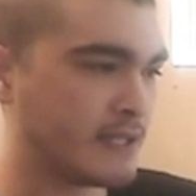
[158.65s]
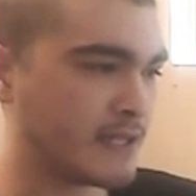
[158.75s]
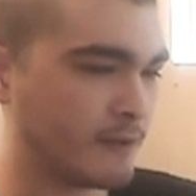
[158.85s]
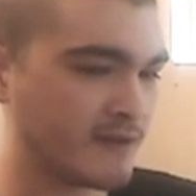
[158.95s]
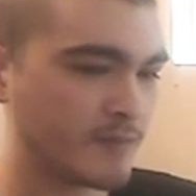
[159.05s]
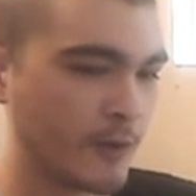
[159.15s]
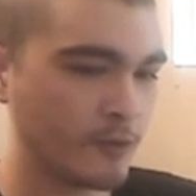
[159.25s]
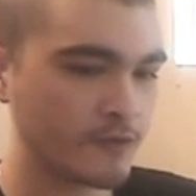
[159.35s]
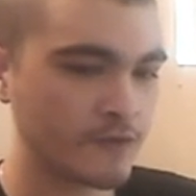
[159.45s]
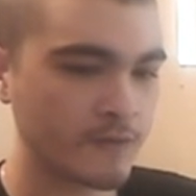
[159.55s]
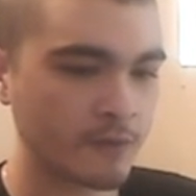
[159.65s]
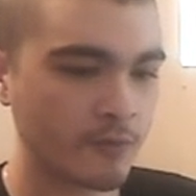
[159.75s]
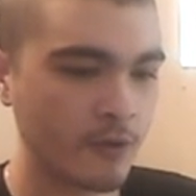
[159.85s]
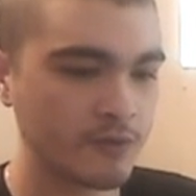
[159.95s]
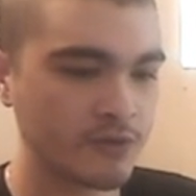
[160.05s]
Now this poster, the
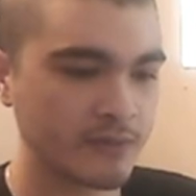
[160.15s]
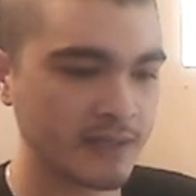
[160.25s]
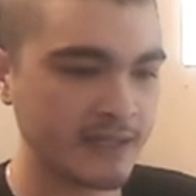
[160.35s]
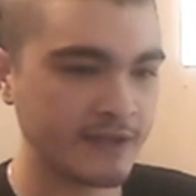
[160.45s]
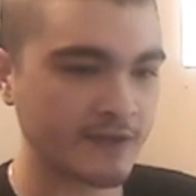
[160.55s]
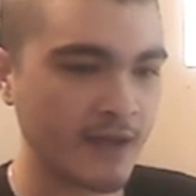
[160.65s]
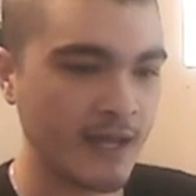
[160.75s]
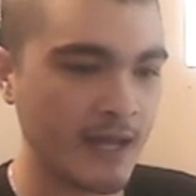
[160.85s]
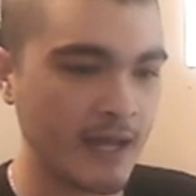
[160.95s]
road to release,